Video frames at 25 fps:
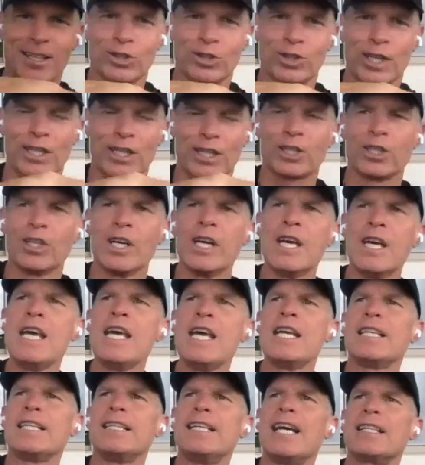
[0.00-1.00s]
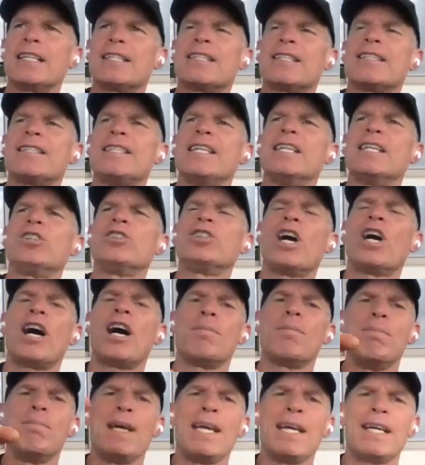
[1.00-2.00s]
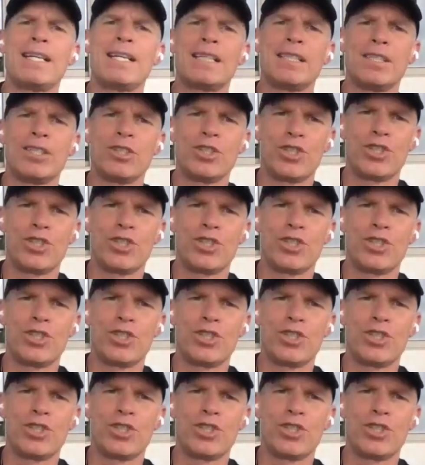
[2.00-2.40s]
structure, yet still not make